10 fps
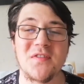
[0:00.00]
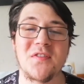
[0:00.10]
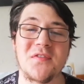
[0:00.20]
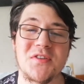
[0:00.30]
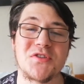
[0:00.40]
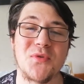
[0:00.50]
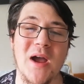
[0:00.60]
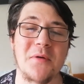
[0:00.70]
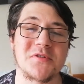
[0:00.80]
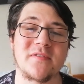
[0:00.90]
52
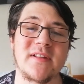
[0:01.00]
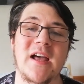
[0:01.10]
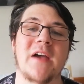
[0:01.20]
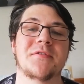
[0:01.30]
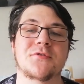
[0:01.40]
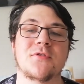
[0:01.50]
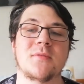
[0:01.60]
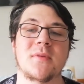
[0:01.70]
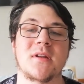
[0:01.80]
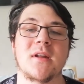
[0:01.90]
hours of live
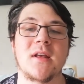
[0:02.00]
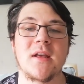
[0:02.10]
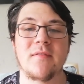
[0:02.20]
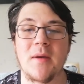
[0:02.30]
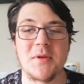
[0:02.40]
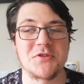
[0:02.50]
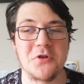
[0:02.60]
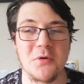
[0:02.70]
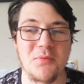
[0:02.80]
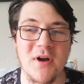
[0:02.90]
streaming. That means
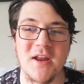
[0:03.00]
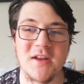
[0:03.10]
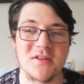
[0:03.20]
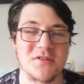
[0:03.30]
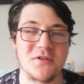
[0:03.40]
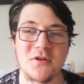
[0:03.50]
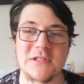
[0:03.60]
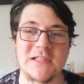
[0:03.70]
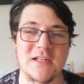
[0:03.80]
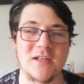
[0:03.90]
no breaks, no
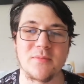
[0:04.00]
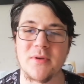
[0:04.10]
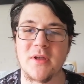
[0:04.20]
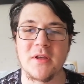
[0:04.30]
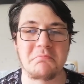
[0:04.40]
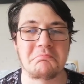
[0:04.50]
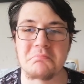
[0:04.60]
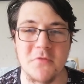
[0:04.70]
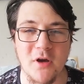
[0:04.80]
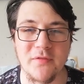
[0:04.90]
sleep,
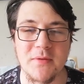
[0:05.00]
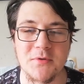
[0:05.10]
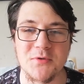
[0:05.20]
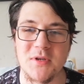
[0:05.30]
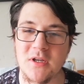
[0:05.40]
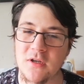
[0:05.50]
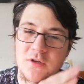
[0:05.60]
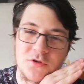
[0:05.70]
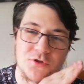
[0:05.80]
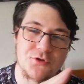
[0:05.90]
nothing in between.
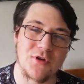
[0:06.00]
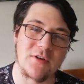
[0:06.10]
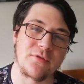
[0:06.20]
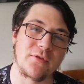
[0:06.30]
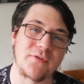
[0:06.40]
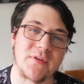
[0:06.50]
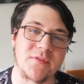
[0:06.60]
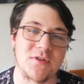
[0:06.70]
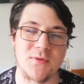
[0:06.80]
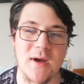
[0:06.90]
Just straight through
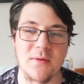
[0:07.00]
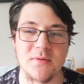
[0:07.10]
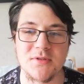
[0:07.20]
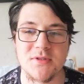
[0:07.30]
52 hours.